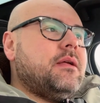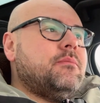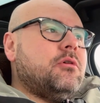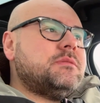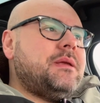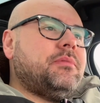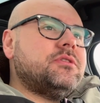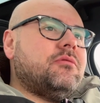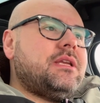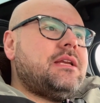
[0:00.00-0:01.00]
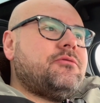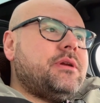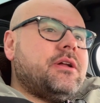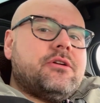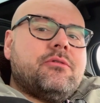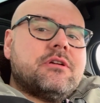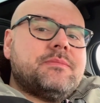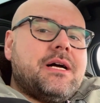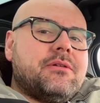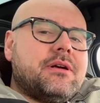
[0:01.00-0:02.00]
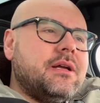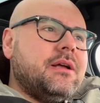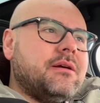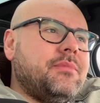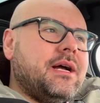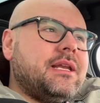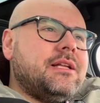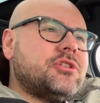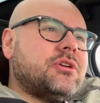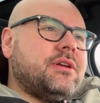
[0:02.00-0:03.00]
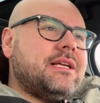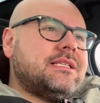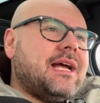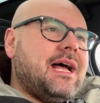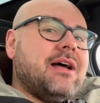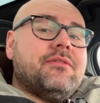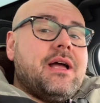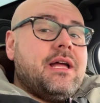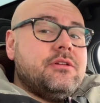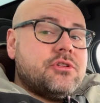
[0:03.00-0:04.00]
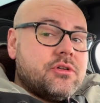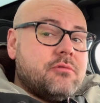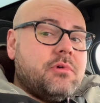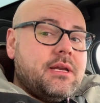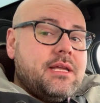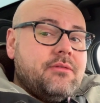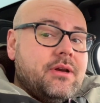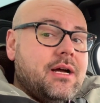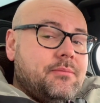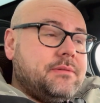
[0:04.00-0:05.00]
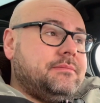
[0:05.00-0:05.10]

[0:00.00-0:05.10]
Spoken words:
Most people don't need 300 horsepower, but it's sure nice to have, and you sure wouldn't give it up.